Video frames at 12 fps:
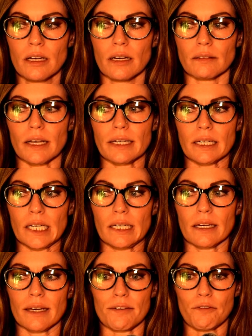like
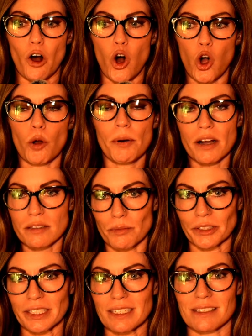if all
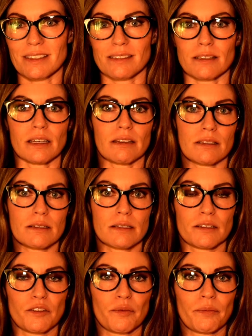possibilities
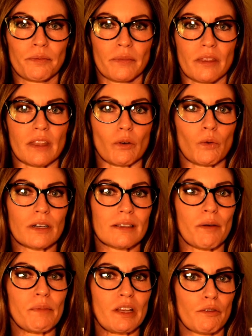exist, then what does
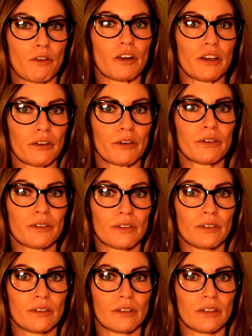that mean for you
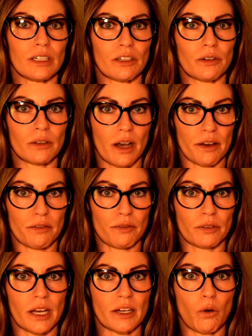in your
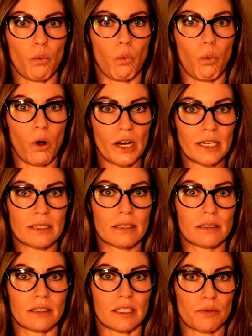life? Like what
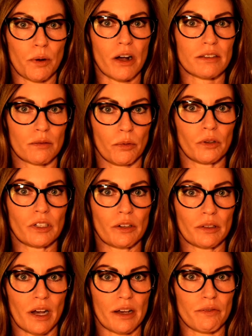is possible in
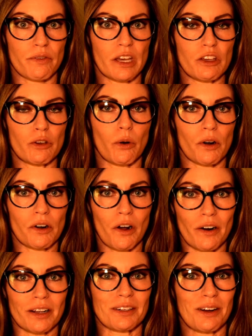your life that you are
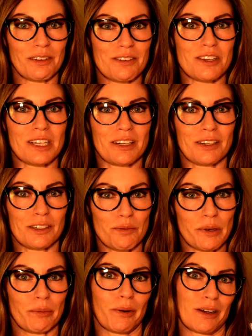not acknowledging
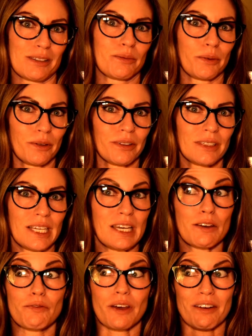could be possible?
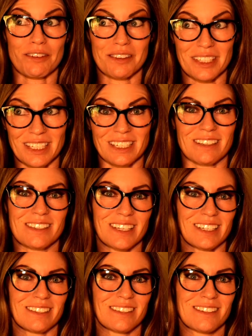If everything
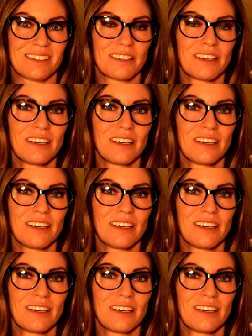exists